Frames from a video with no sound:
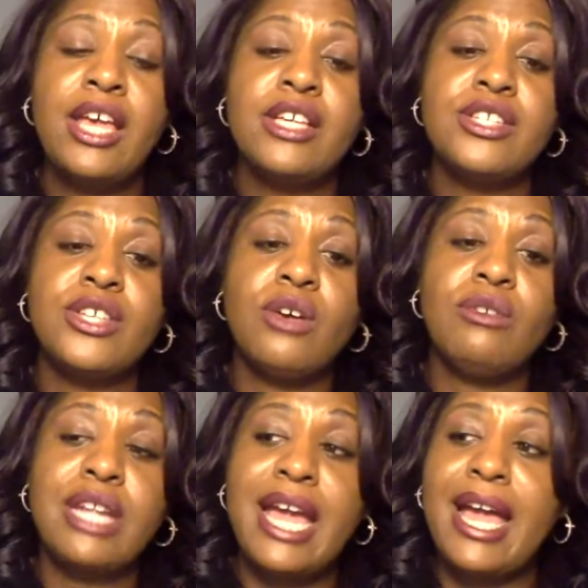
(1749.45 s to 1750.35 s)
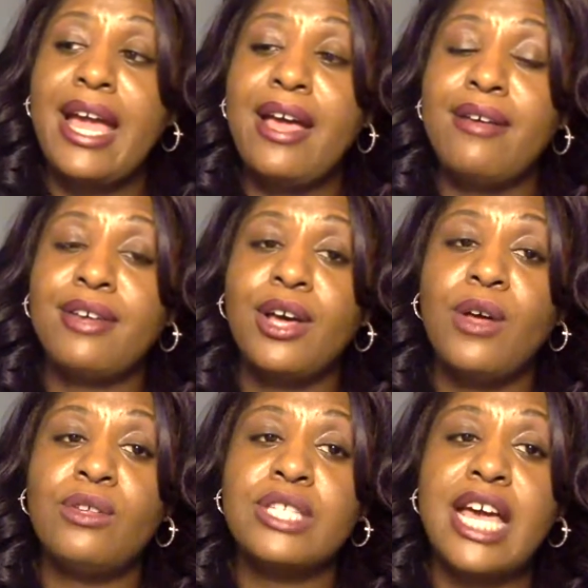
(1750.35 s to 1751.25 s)
So now
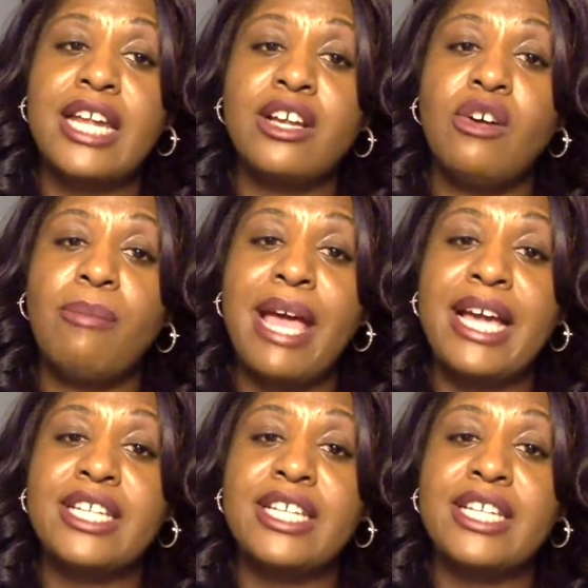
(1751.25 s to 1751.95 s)
Ghost got to go back